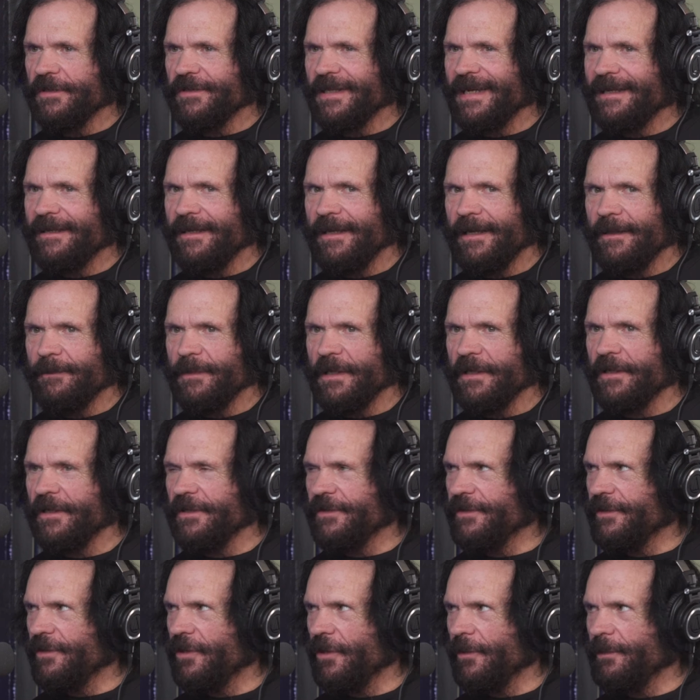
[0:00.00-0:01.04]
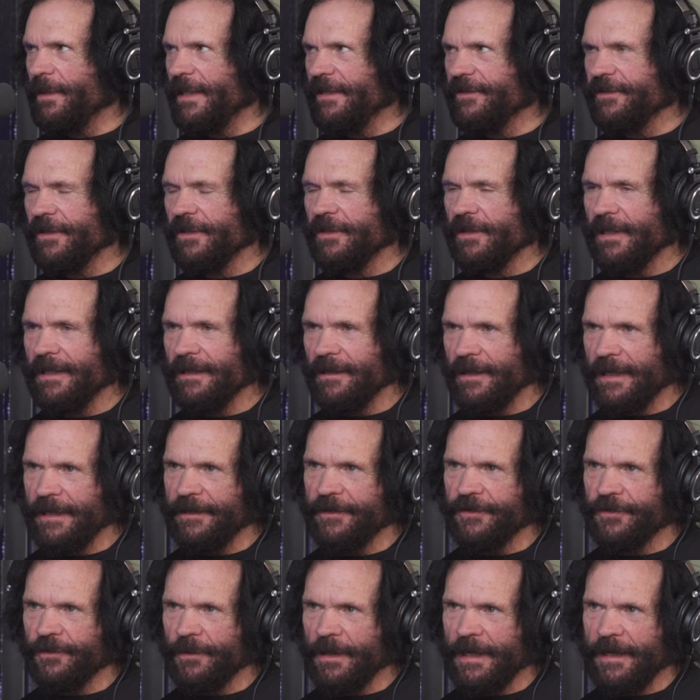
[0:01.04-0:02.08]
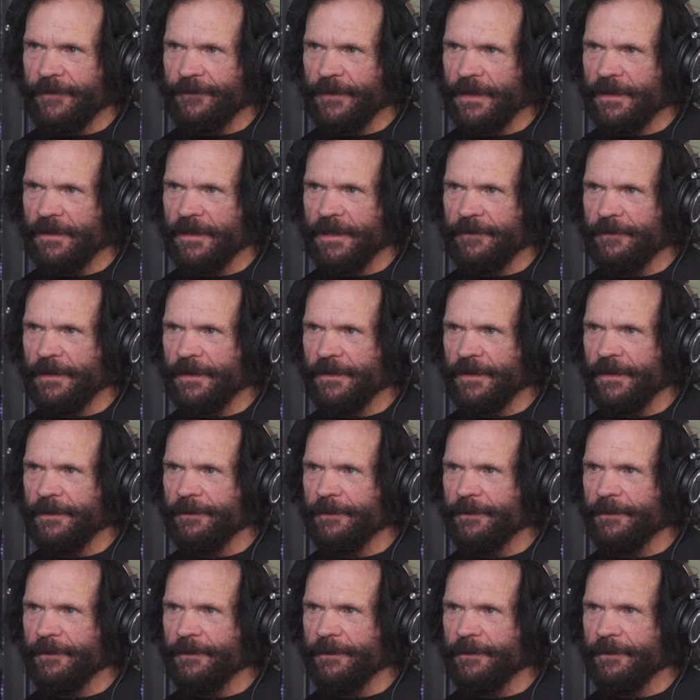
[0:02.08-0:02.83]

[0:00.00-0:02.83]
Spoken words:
I can't because, basically you got a lot of traffic and everything.